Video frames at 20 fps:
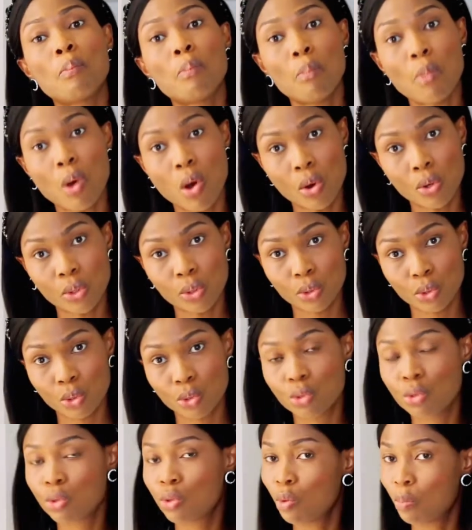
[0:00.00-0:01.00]
more
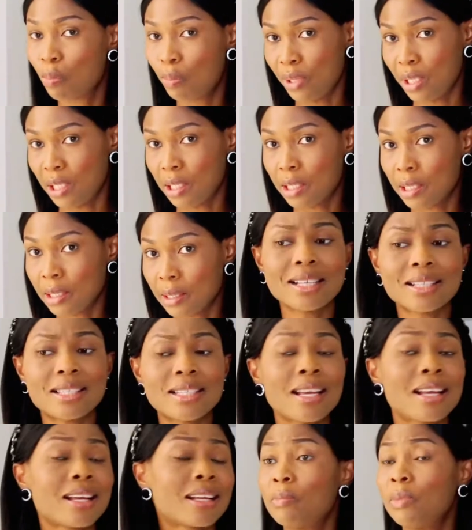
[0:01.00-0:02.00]
stupid. I
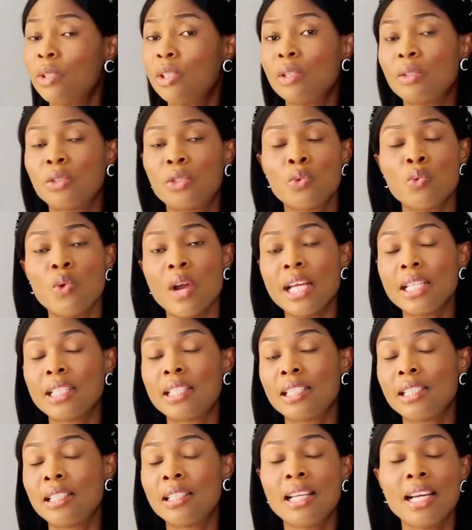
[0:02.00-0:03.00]
see from the way
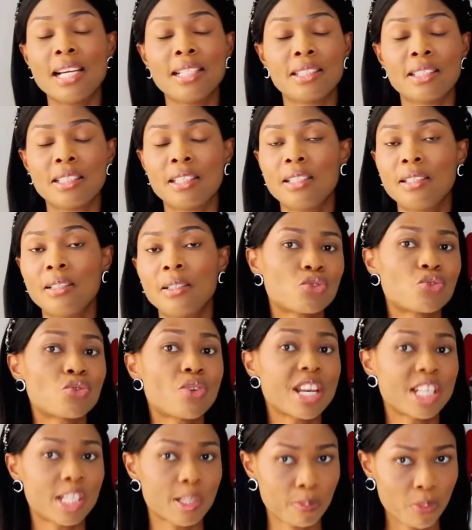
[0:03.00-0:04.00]
the lady
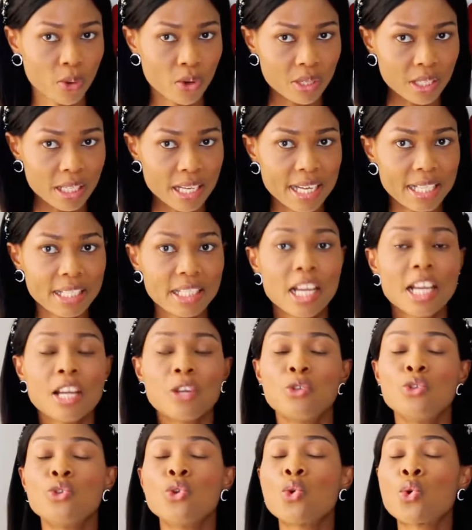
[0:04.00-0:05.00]
responded,
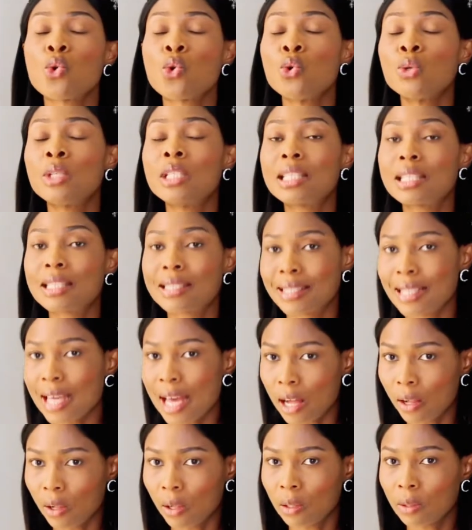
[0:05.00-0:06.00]
you could
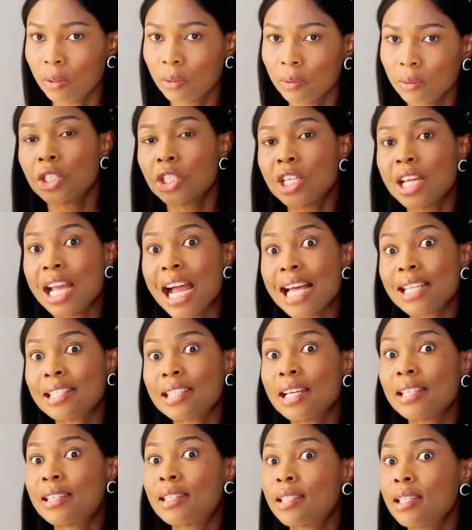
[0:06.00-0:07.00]
tell she
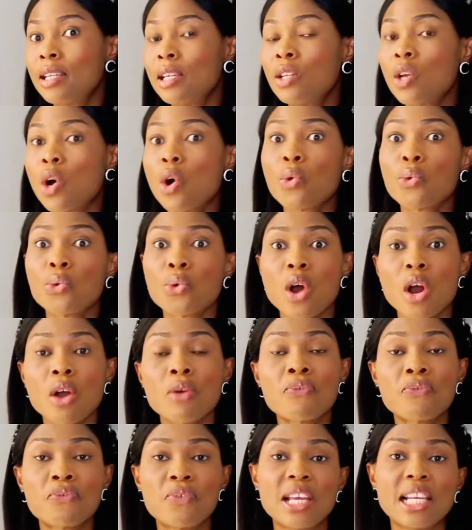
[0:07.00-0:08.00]
has a thin or
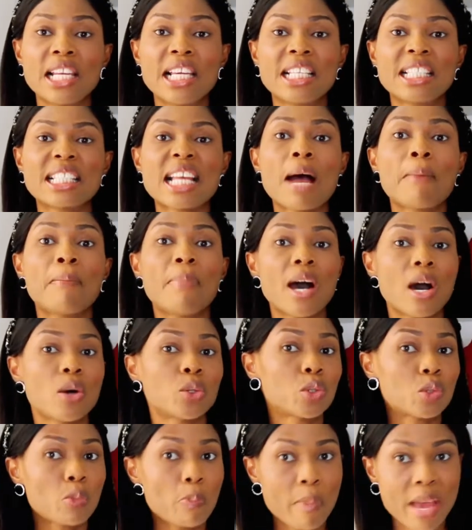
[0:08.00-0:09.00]
wrong feeling
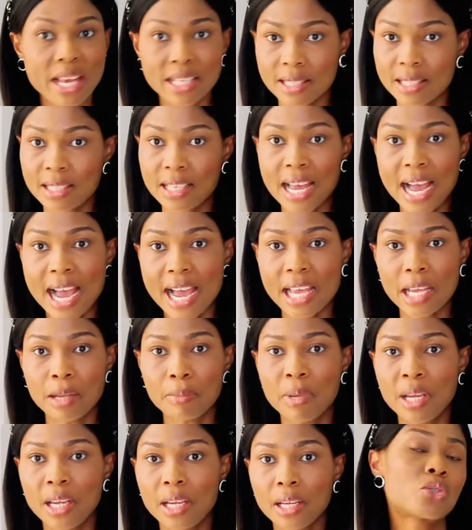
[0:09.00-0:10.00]
about Mercy
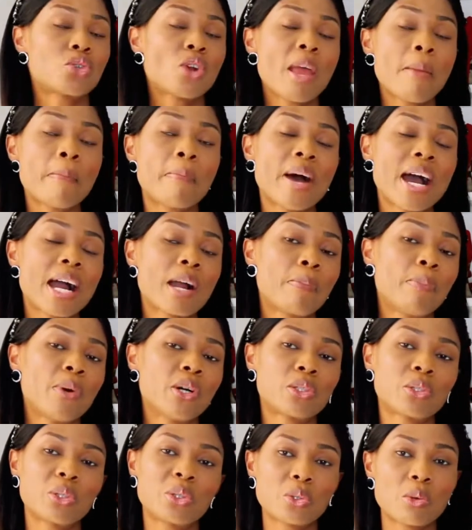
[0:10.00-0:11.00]
Aigbe. Throwing back
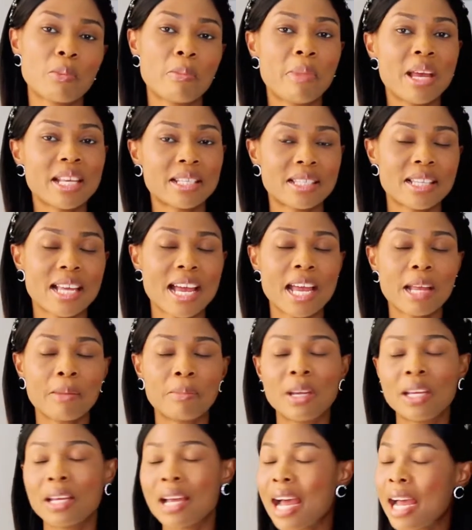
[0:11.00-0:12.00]
bottle to Mercy
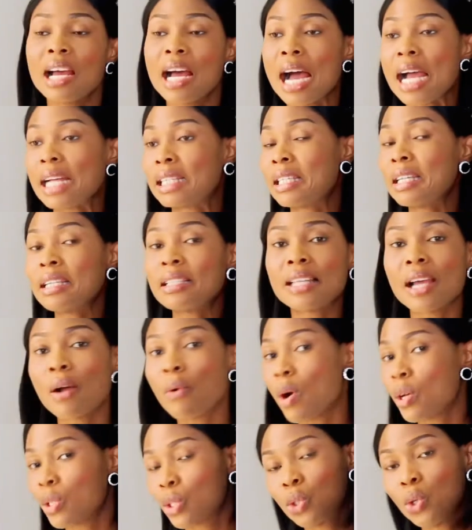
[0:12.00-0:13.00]
Aigbe, I think there
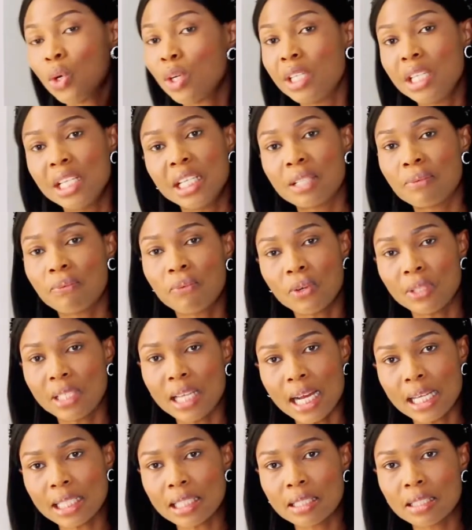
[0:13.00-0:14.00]
was no need for
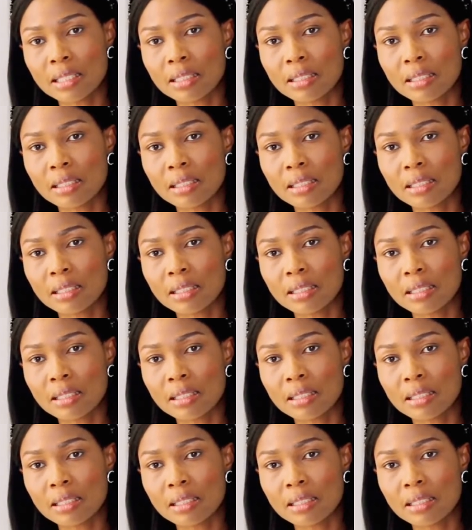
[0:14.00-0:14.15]
that.